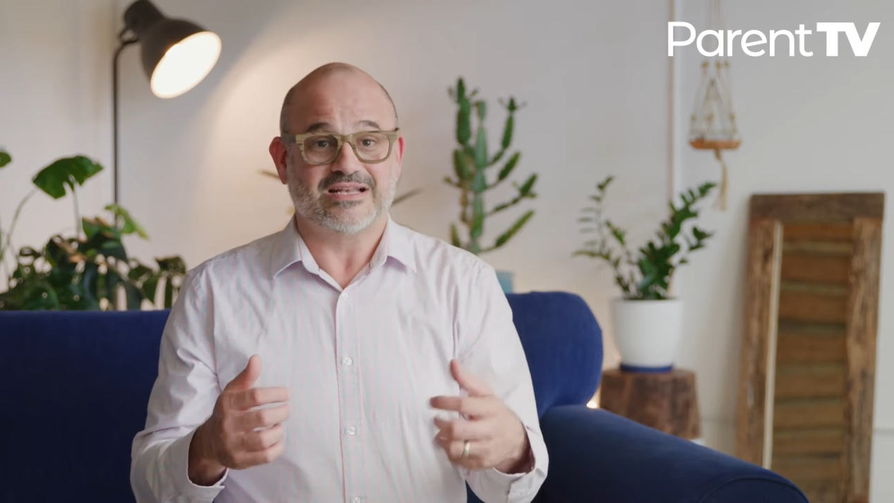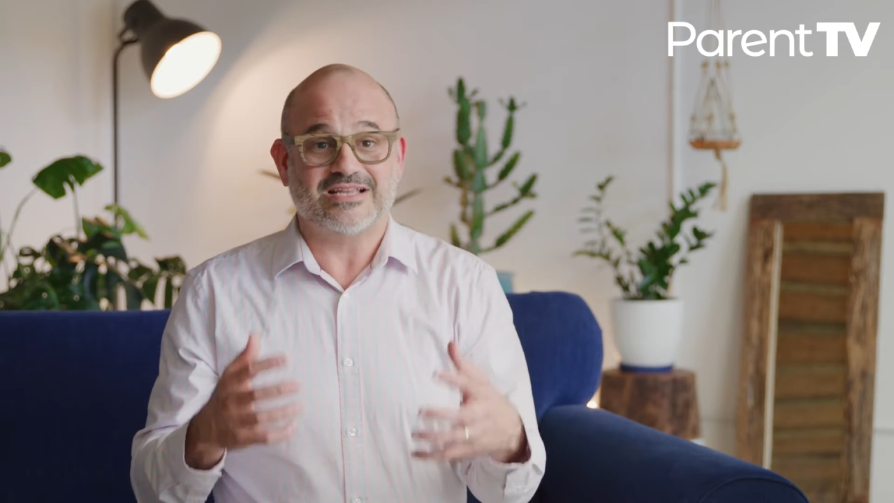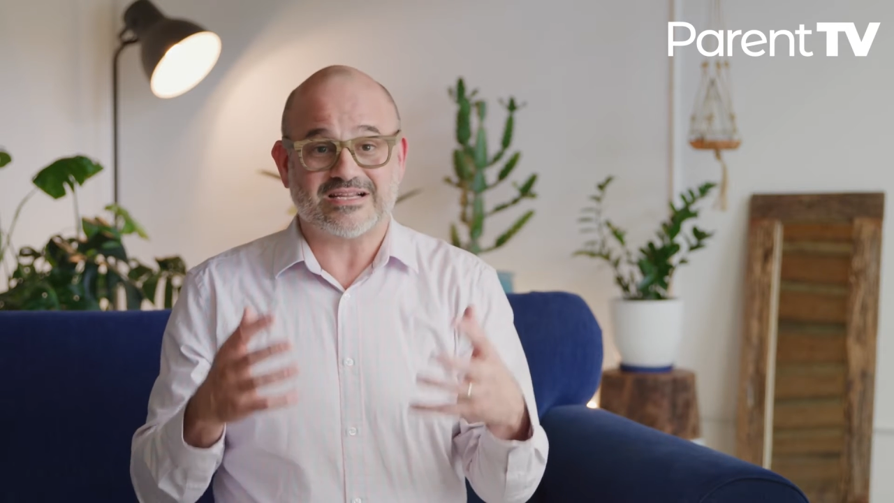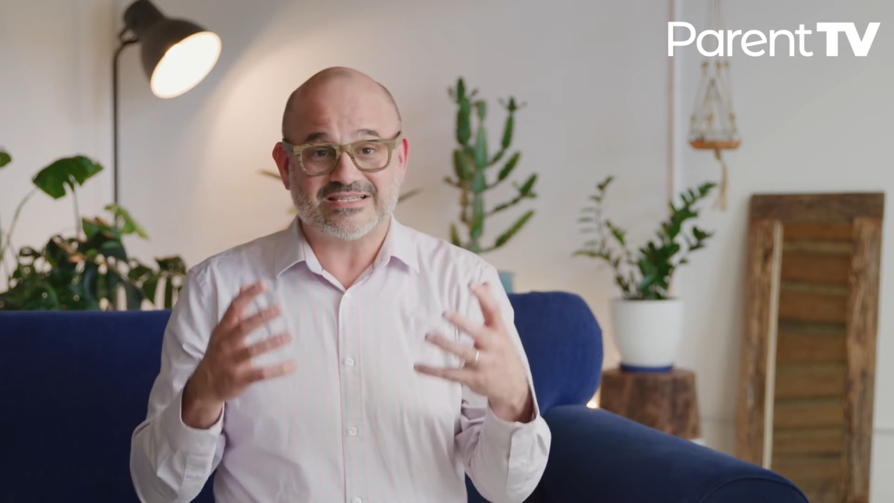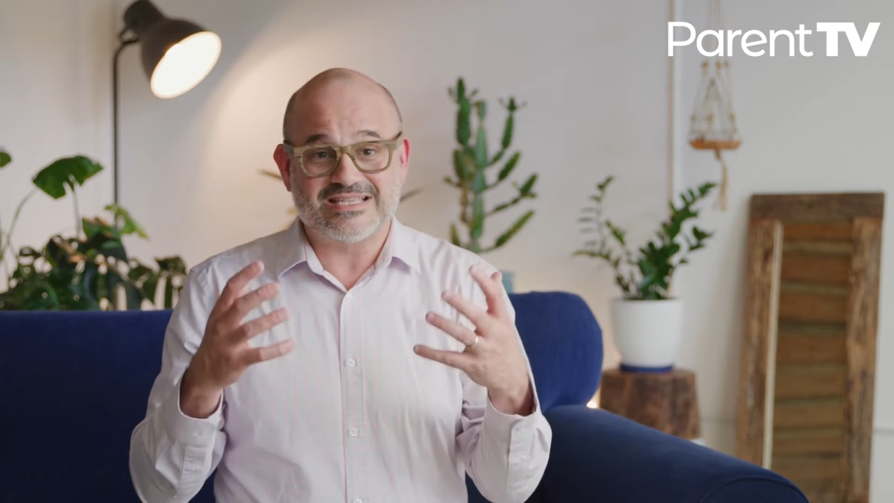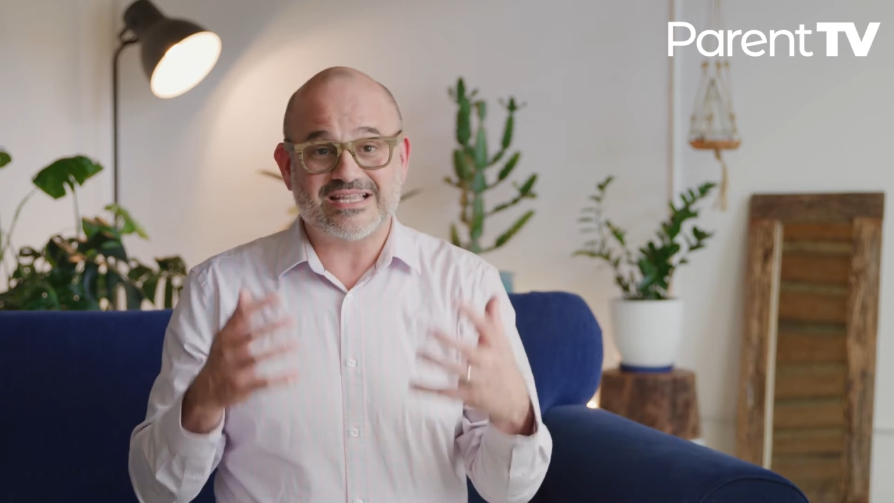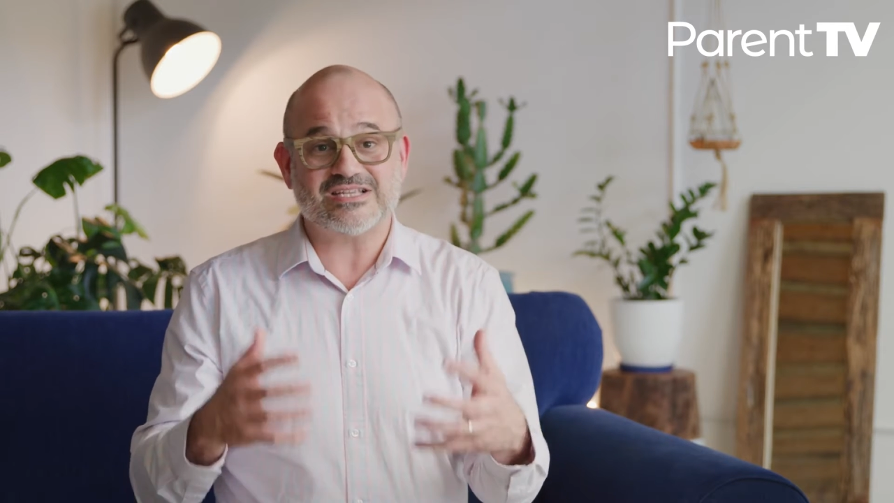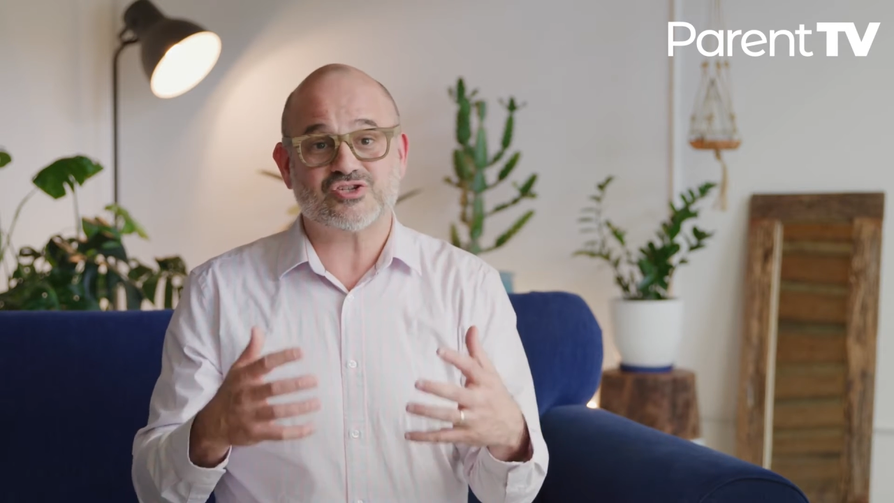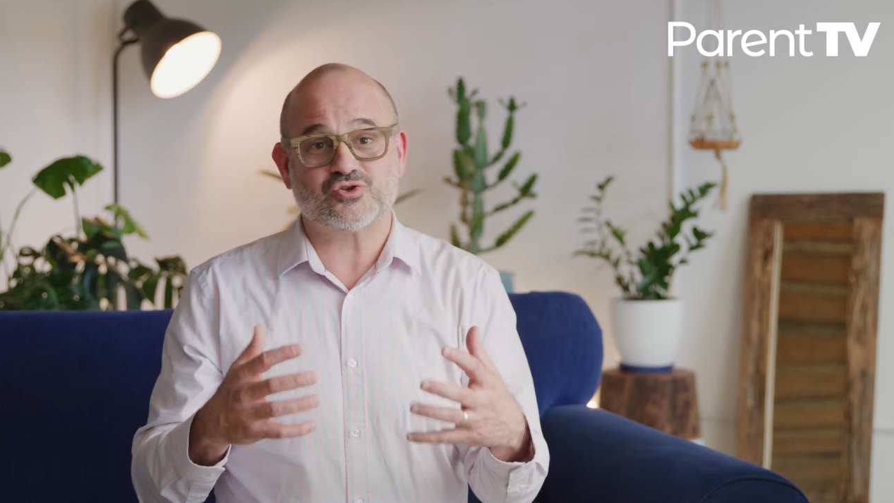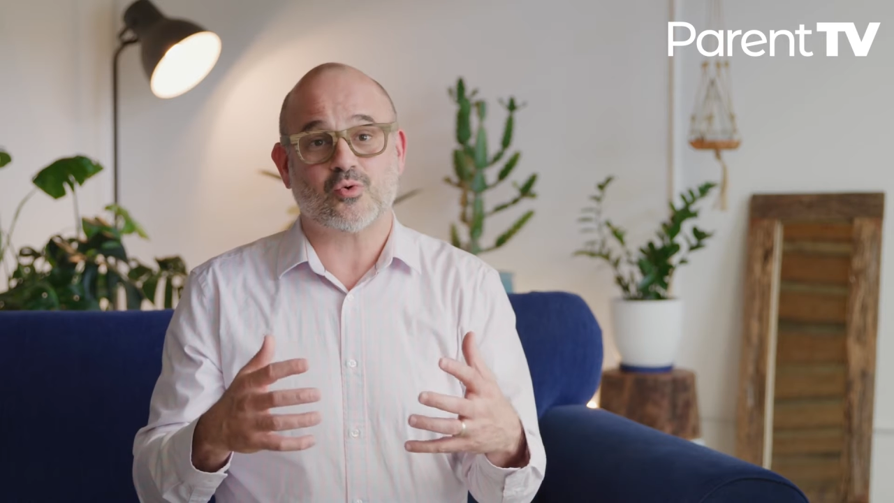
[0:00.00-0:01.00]
Does
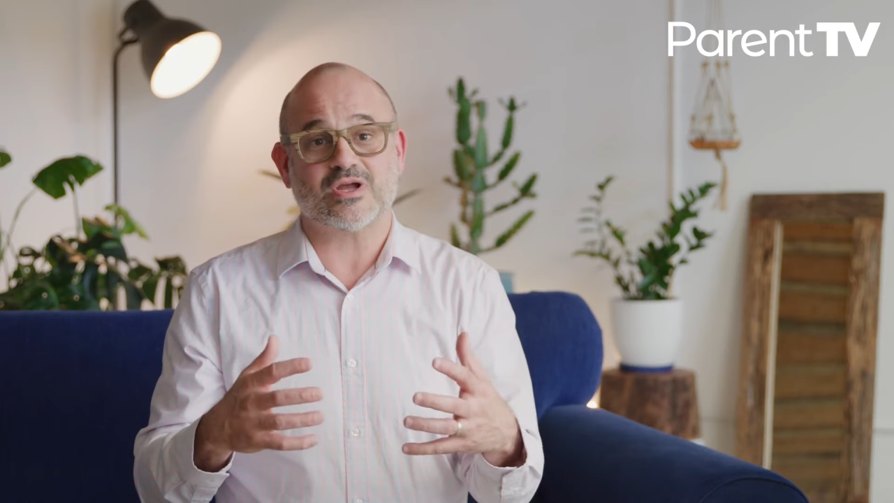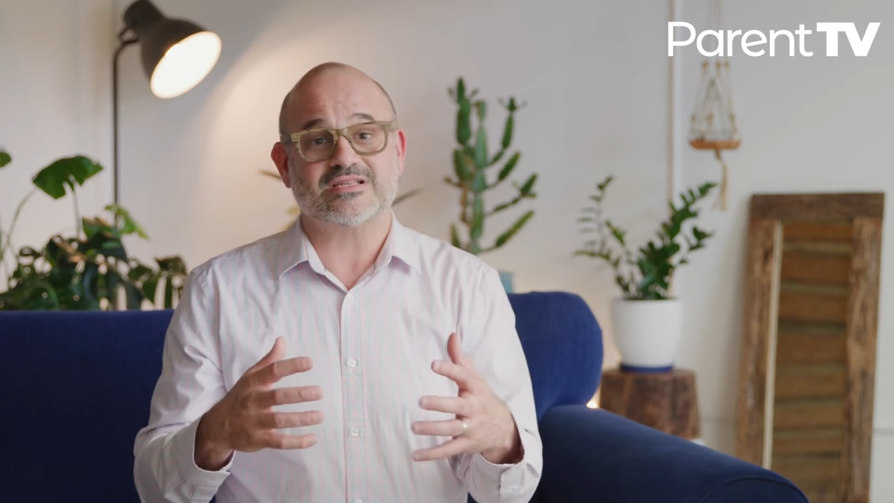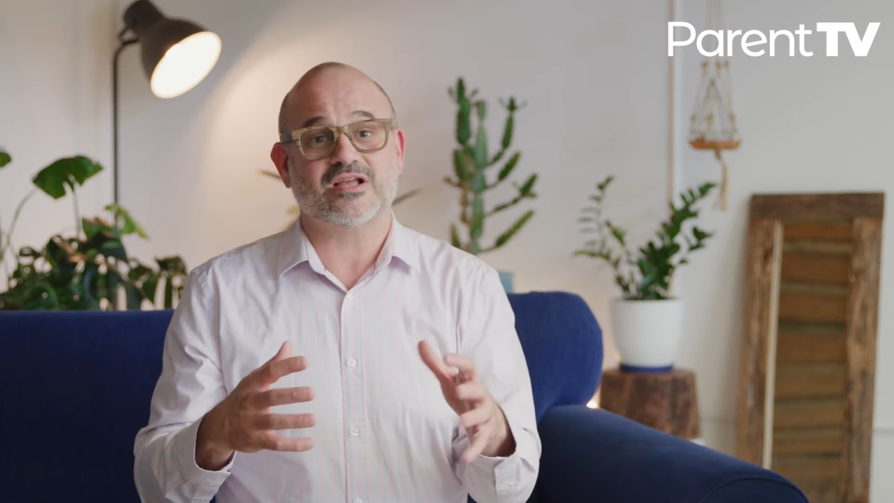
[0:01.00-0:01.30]
this choice